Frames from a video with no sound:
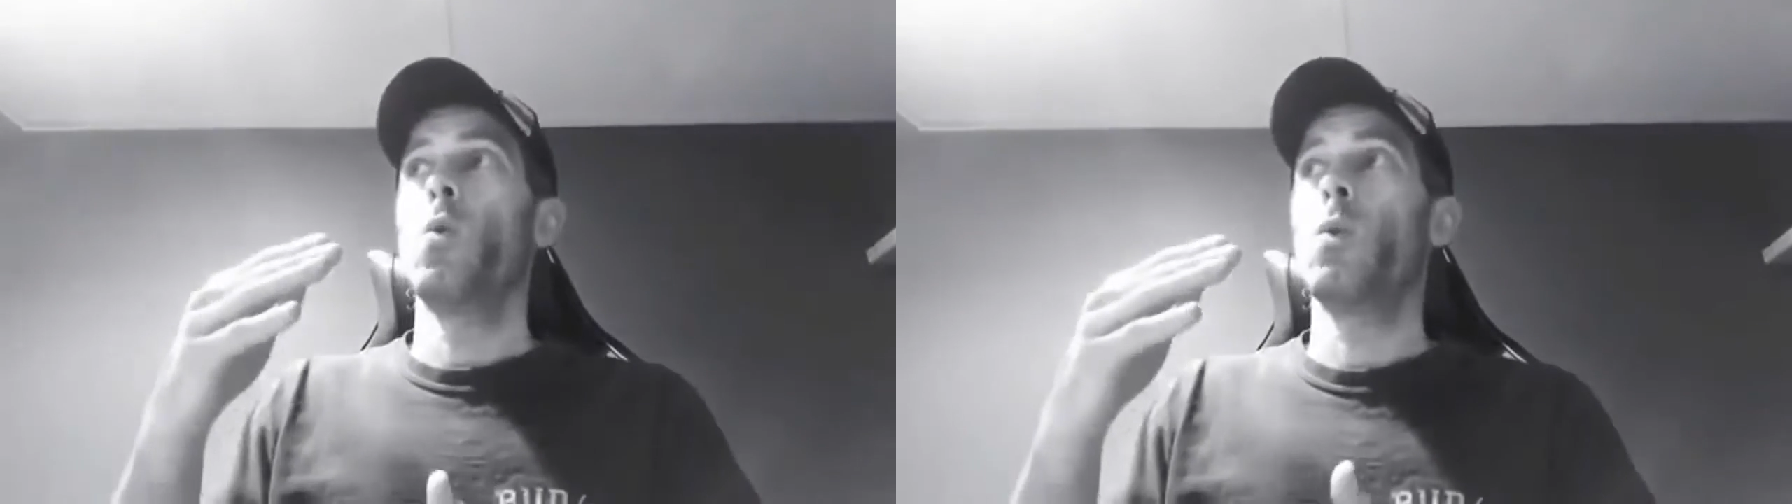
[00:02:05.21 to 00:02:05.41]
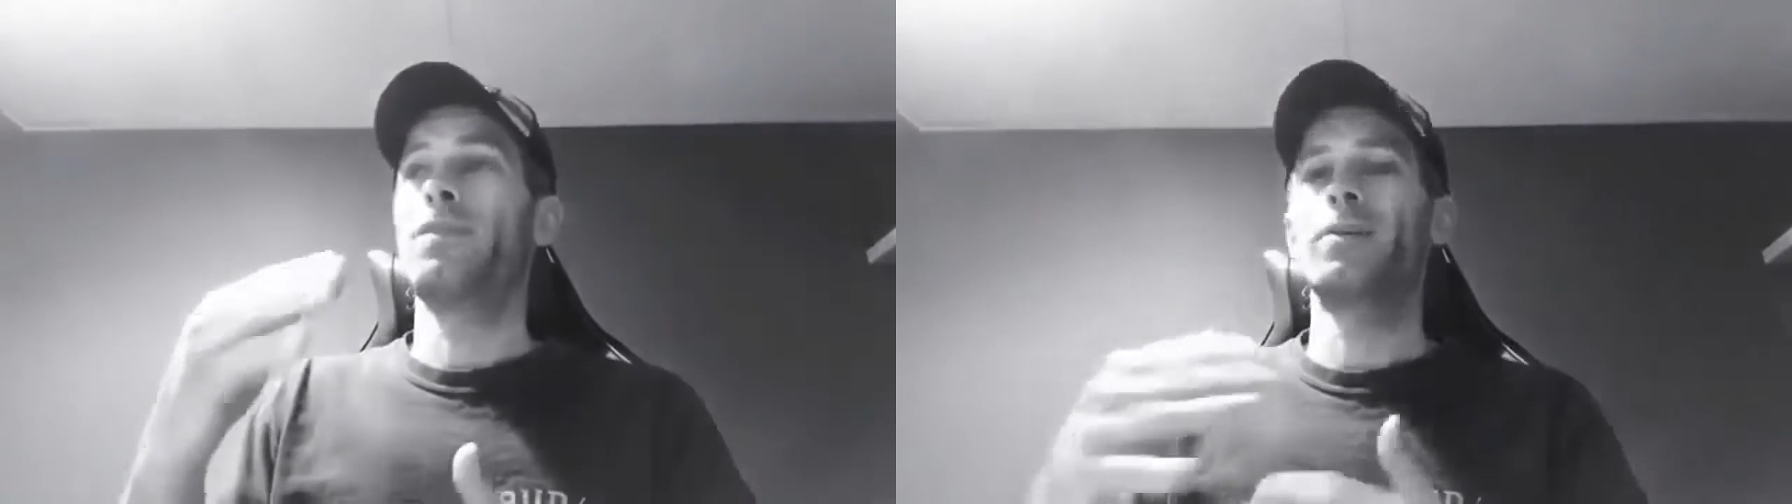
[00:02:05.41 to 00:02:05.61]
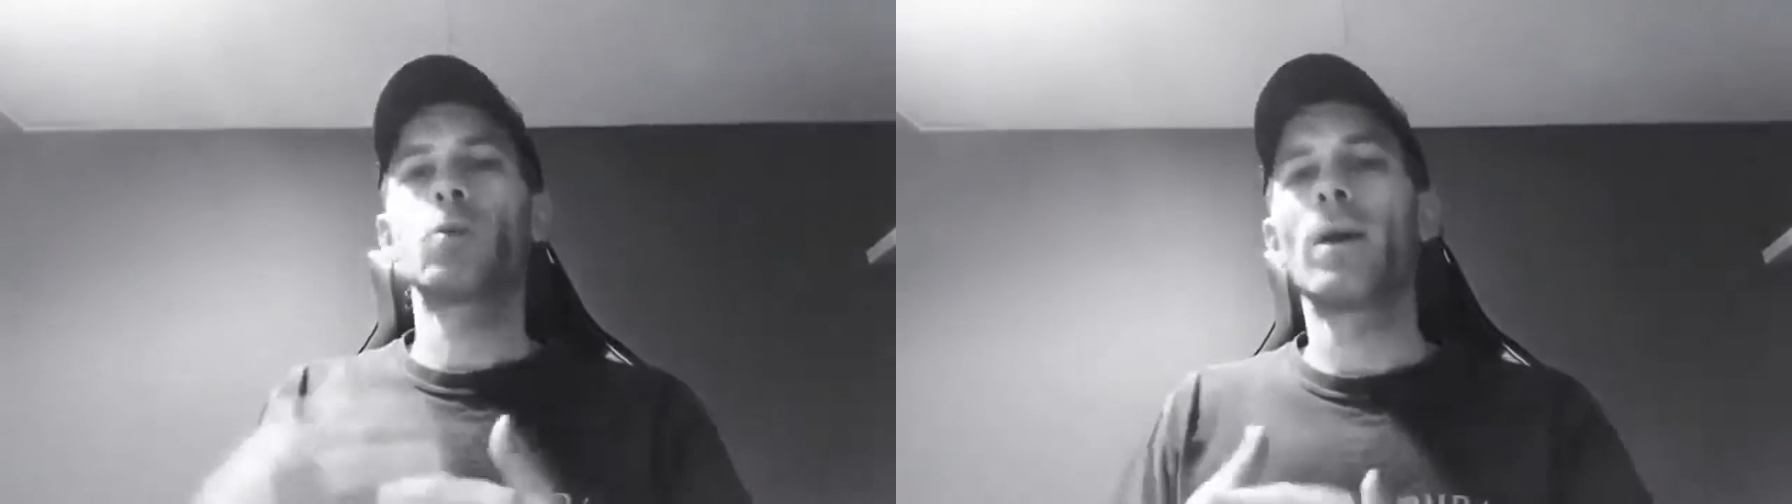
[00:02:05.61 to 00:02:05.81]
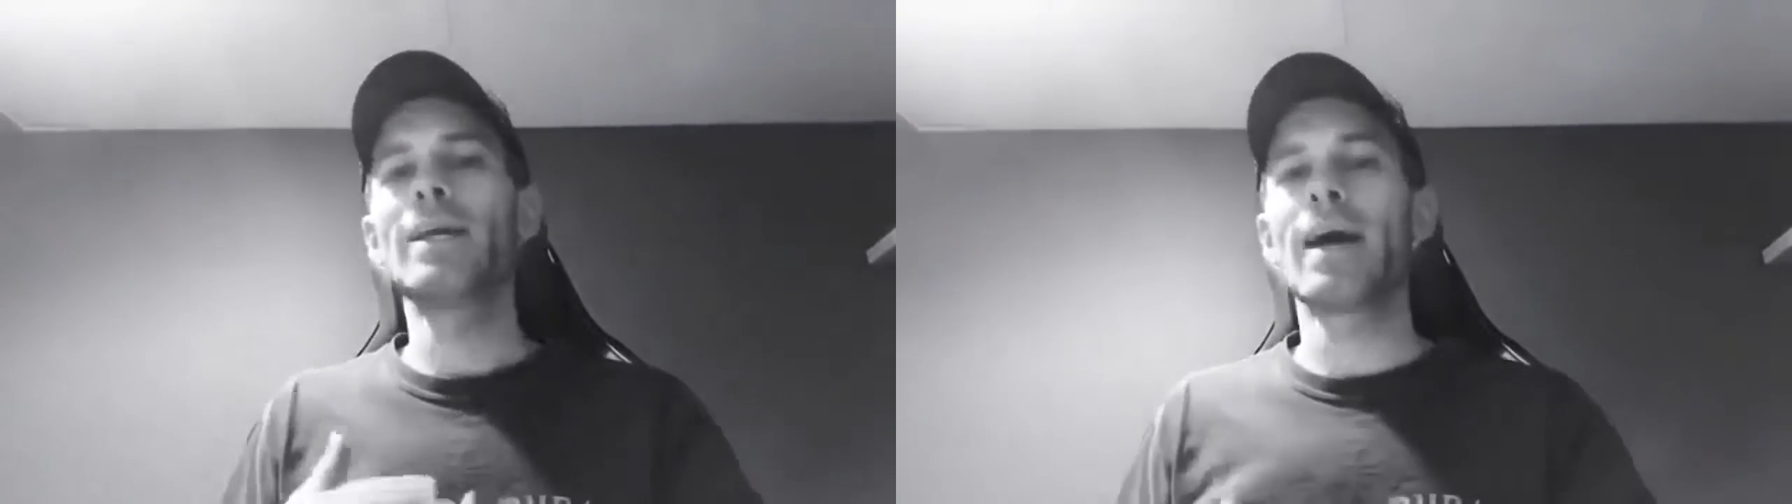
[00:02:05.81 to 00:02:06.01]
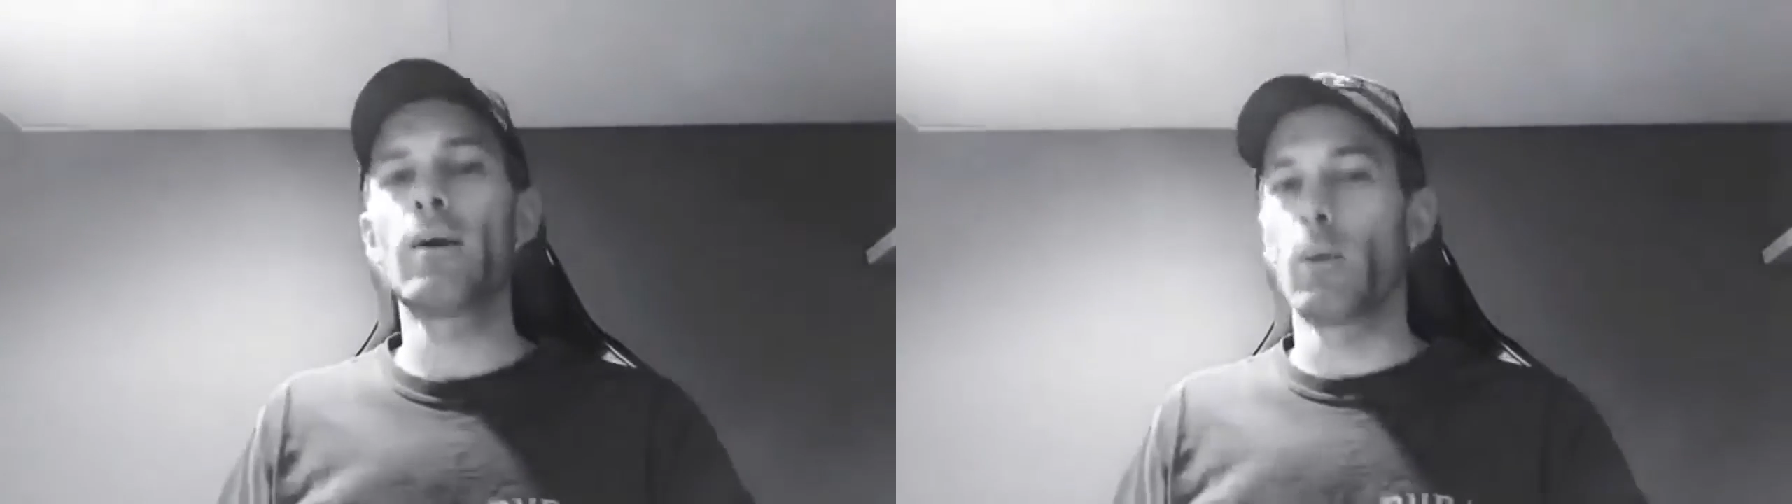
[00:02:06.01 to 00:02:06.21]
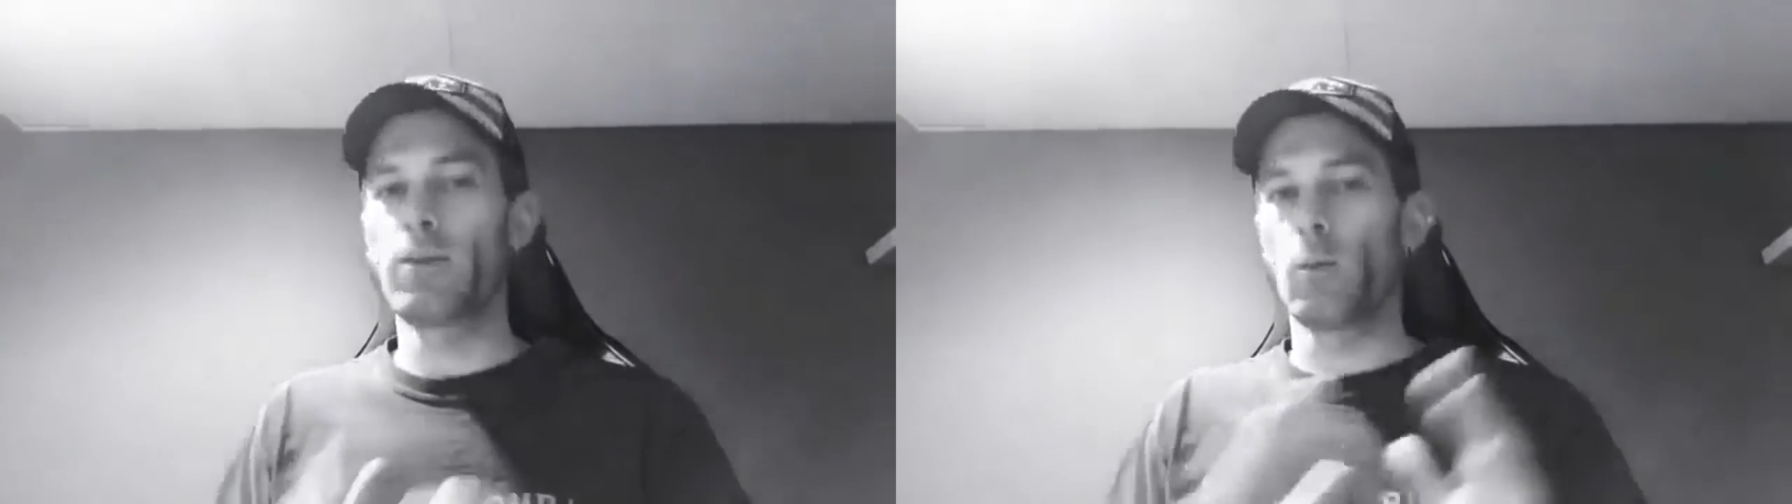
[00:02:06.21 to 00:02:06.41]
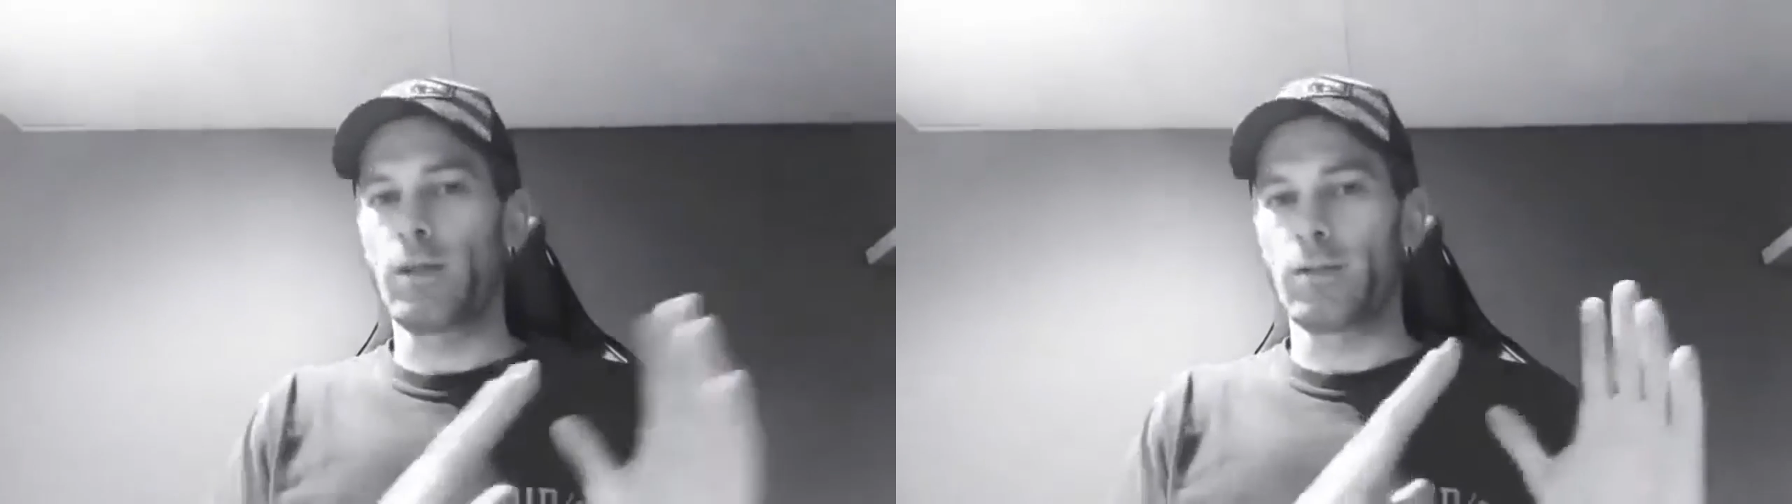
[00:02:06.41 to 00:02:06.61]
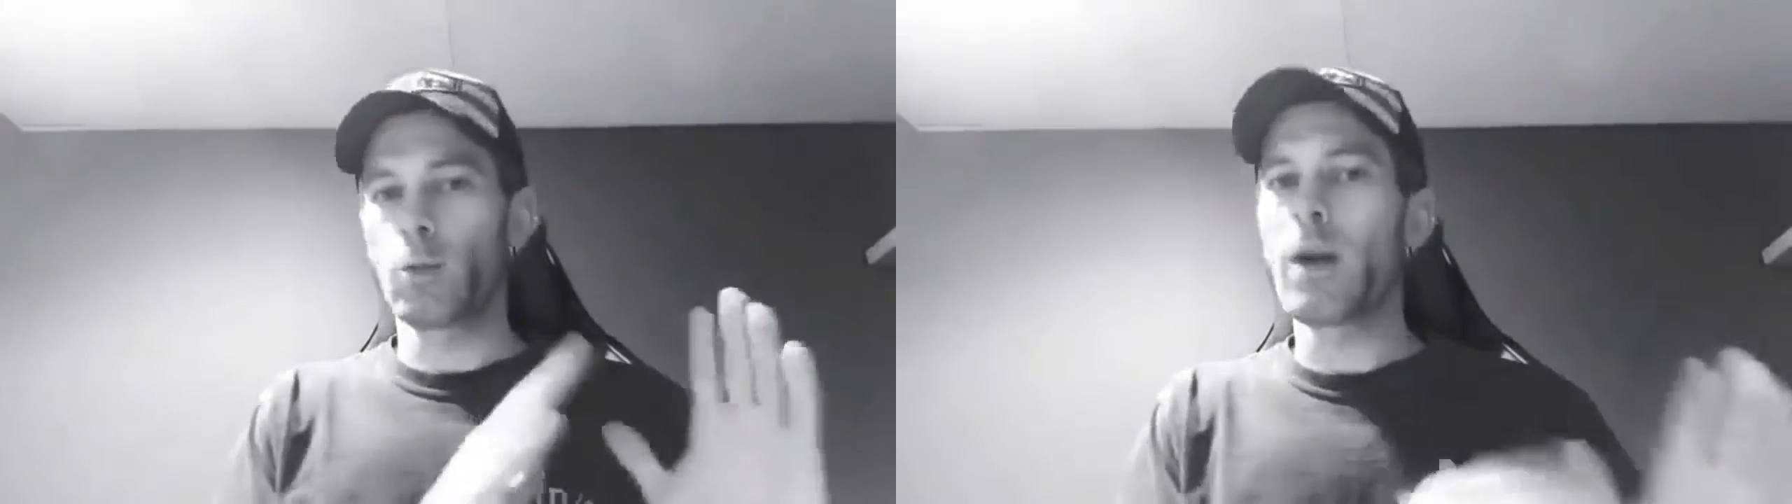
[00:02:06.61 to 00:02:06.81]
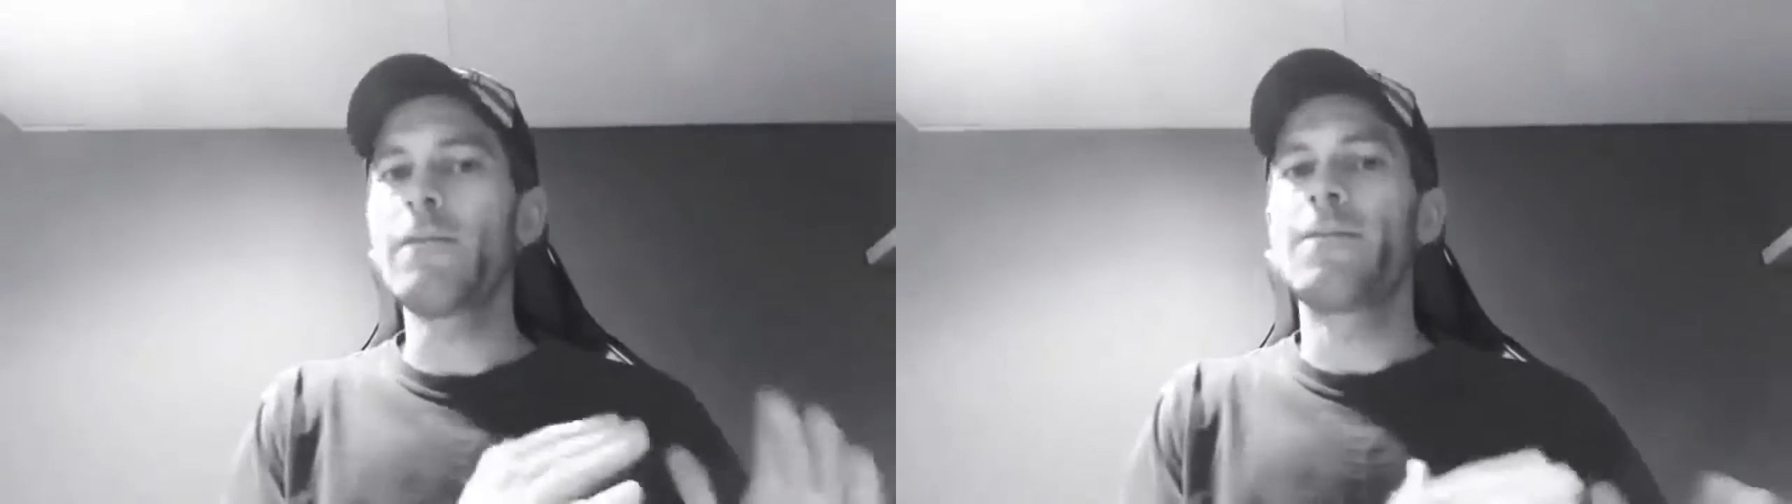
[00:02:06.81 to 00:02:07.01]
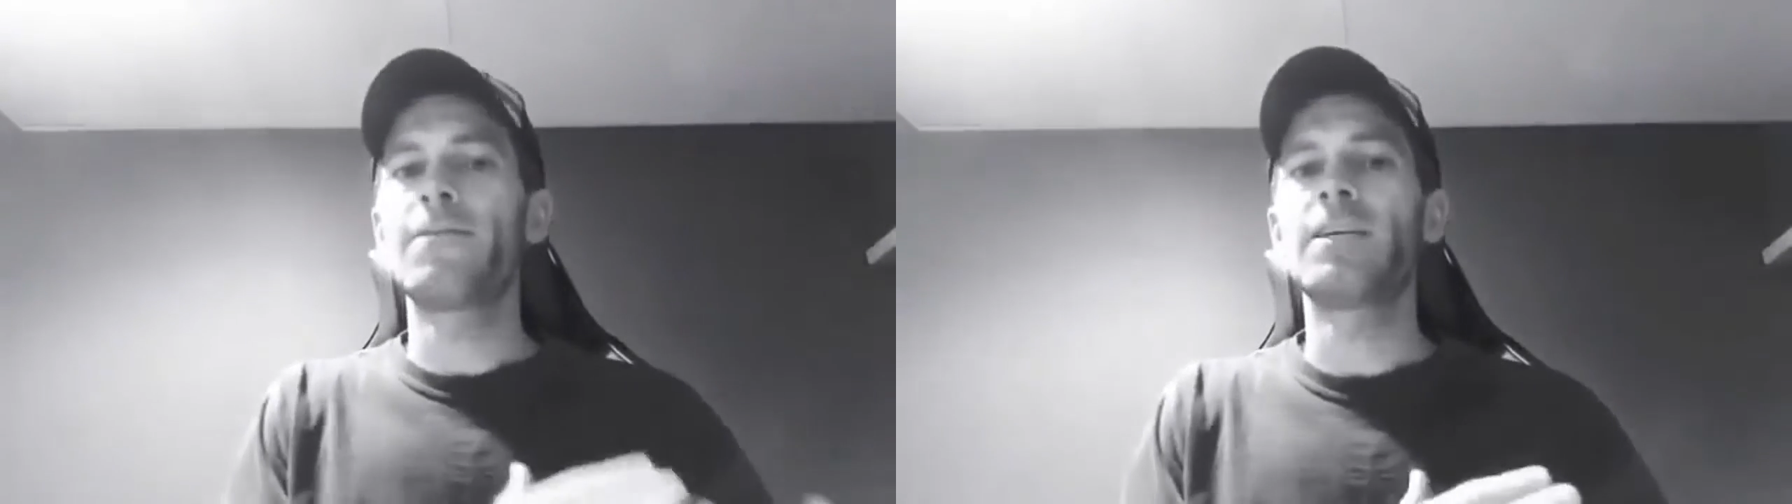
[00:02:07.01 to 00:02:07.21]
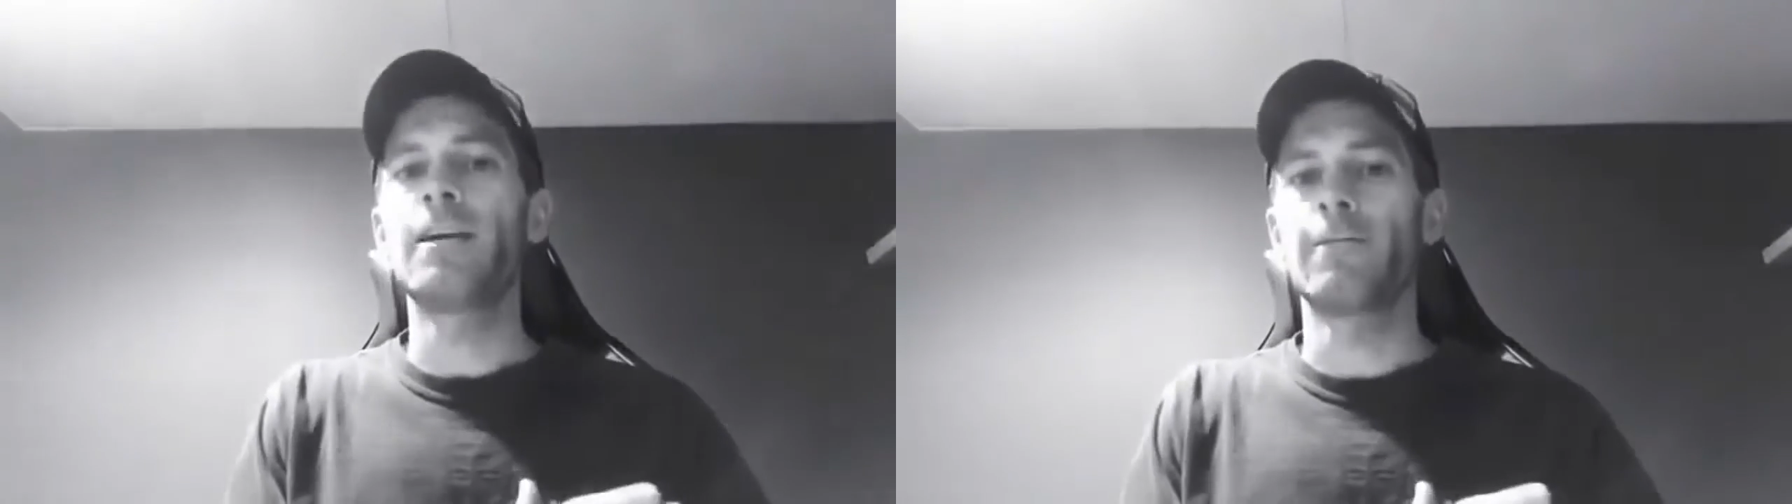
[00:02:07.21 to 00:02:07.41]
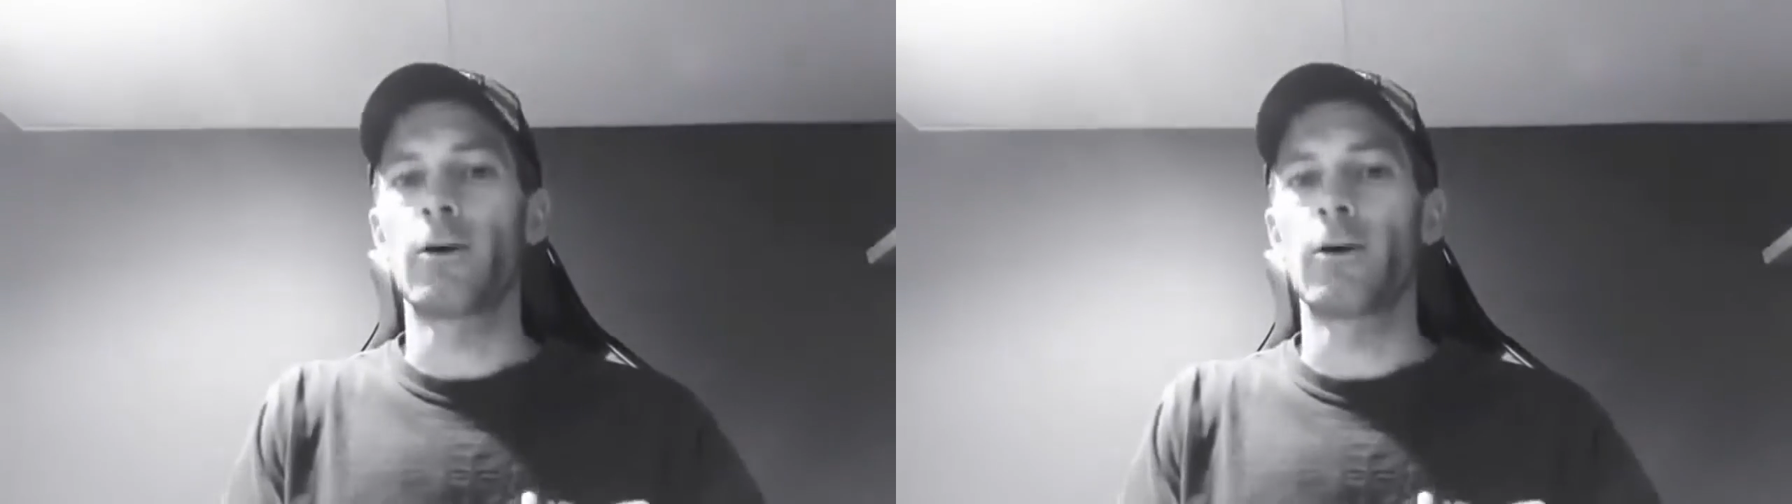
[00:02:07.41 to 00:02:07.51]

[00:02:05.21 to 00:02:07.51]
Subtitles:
With the 2015